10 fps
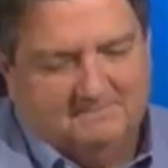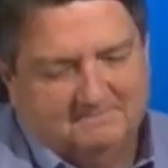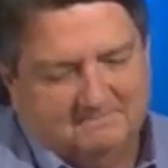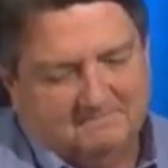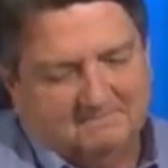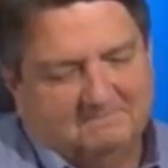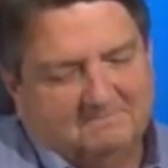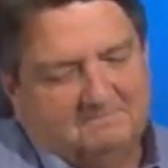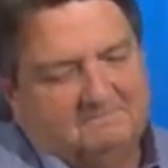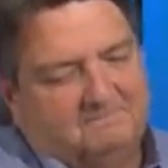
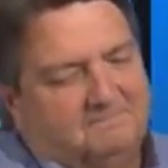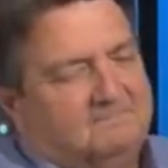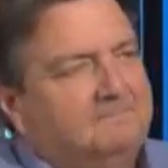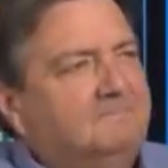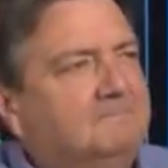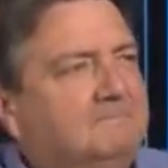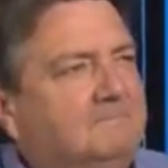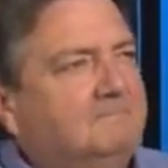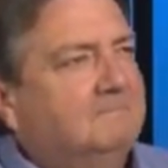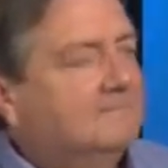
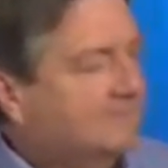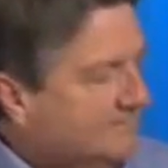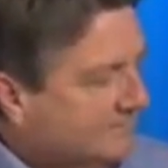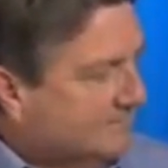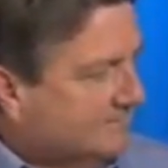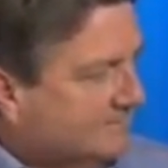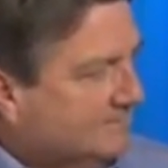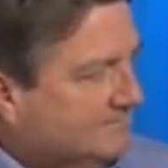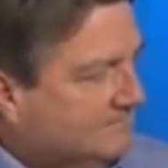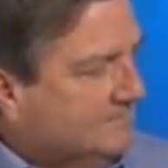
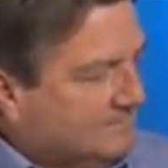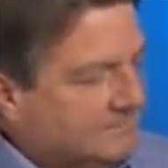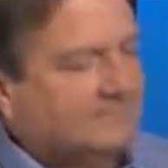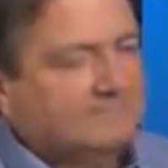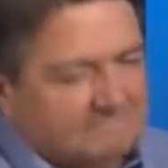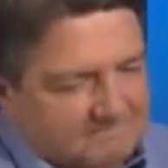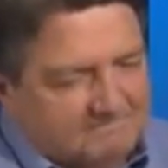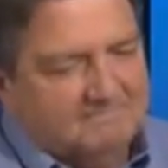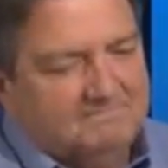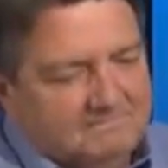
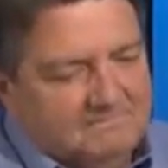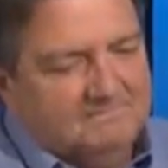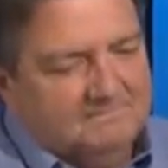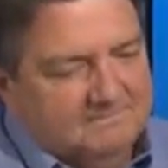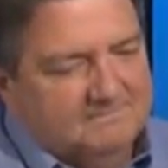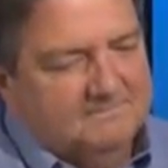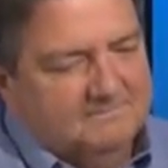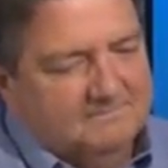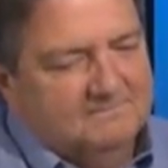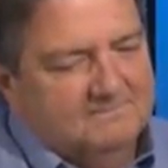
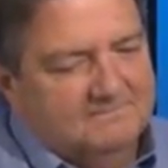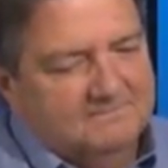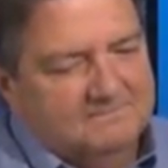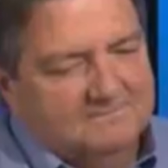This person isn't speaking.